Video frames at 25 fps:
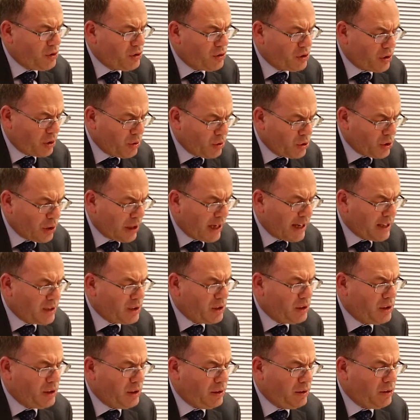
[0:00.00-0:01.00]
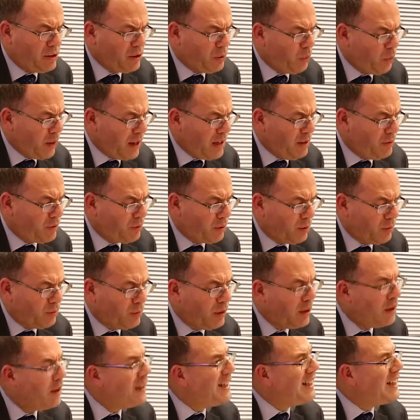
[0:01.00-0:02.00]
social attitudes away from
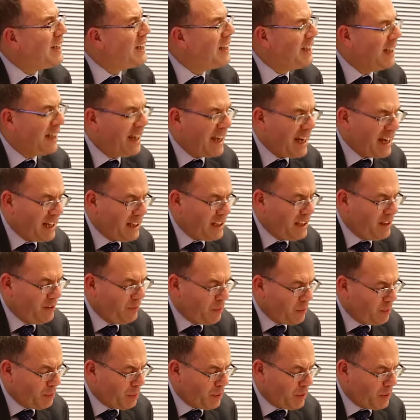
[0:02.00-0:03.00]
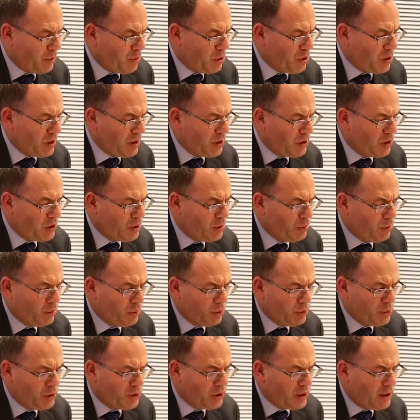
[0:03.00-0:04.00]
collective approaches
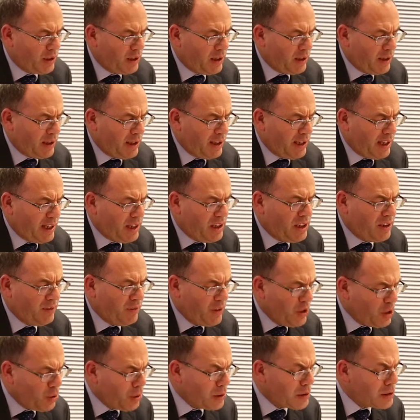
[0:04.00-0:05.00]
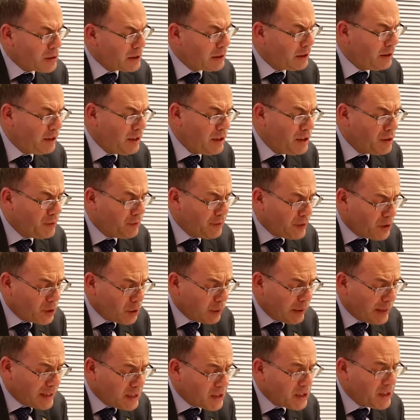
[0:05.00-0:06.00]
towards
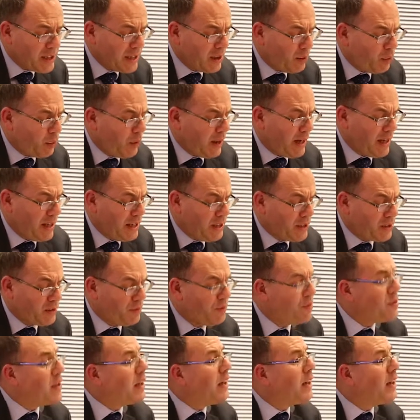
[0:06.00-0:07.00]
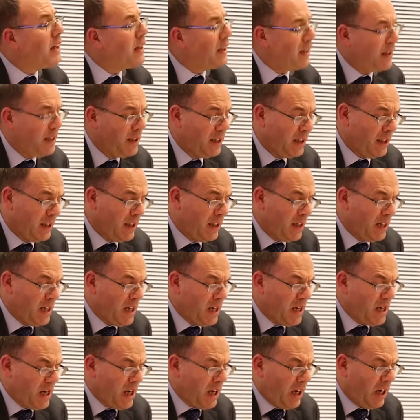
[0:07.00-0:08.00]
individualistic ways of thinking,
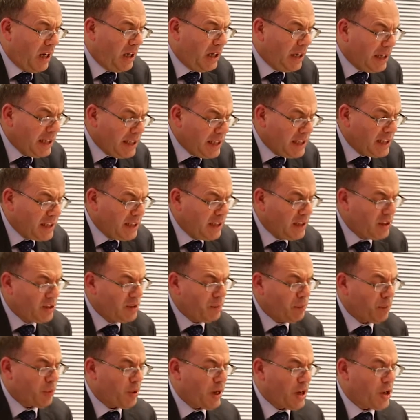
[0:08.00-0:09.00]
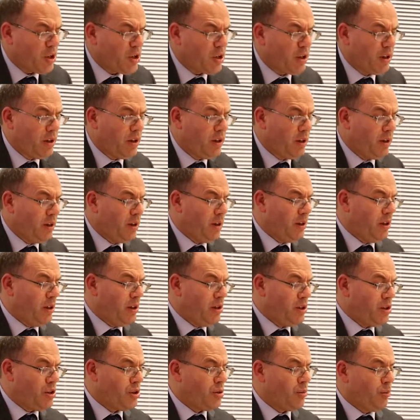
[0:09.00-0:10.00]
are leading to pressure
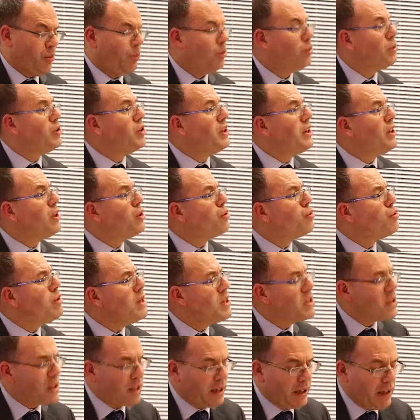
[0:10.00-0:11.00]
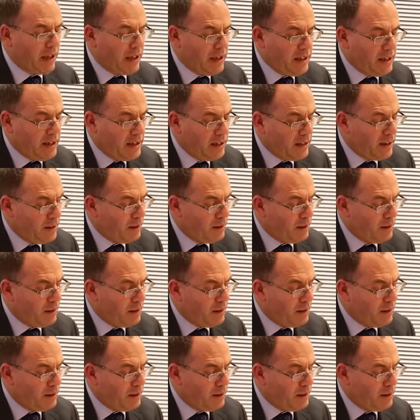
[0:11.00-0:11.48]
towards increasingly